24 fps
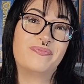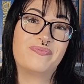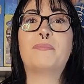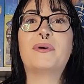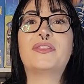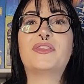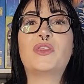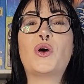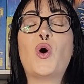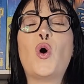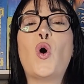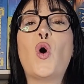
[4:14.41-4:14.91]

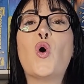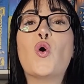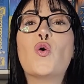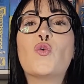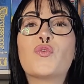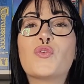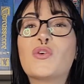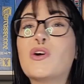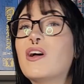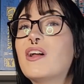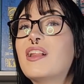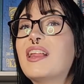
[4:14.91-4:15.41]
But the
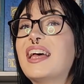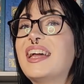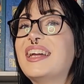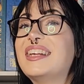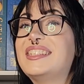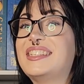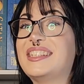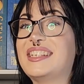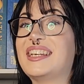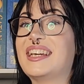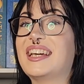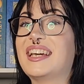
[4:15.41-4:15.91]
overall
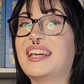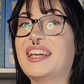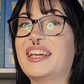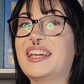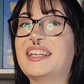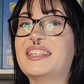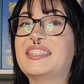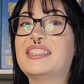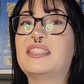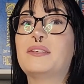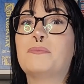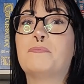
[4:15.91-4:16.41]
idea
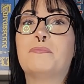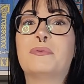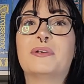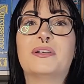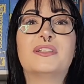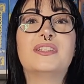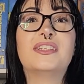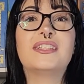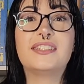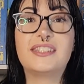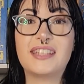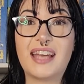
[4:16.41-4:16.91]
is to
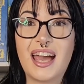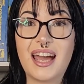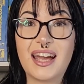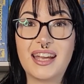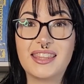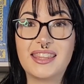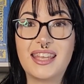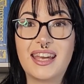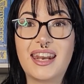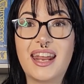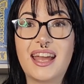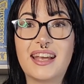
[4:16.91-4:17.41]
build a
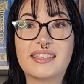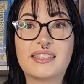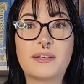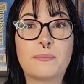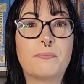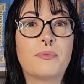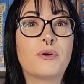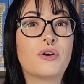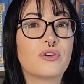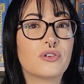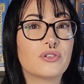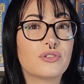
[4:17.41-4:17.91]
deck that has a
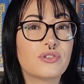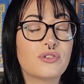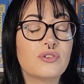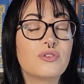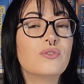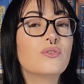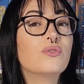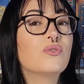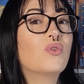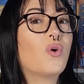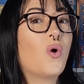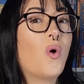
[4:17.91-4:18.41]

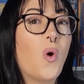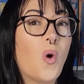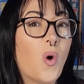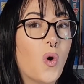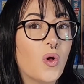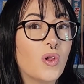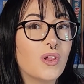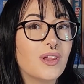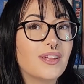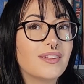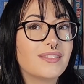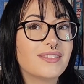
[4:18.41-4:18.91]
personal
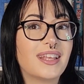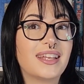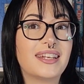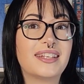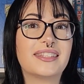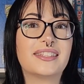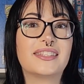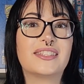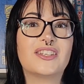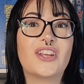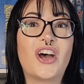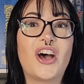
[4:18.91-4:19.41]
goal that
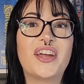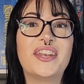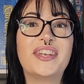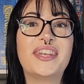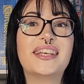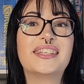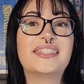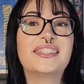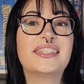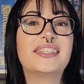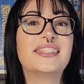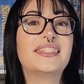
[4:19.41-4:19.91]
is not
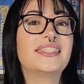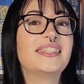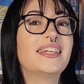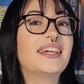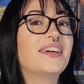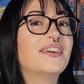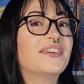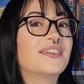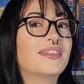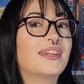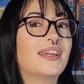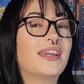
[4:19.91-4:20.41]

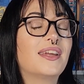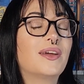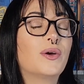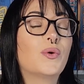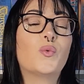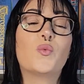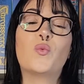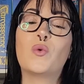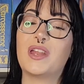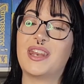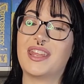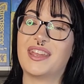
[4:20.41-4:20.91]
necessarily
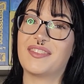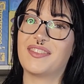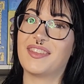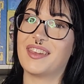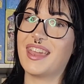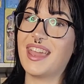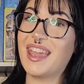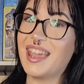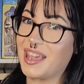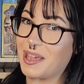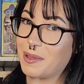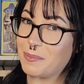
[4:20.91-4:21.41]
winning the
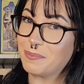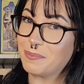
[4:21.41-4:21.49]
game,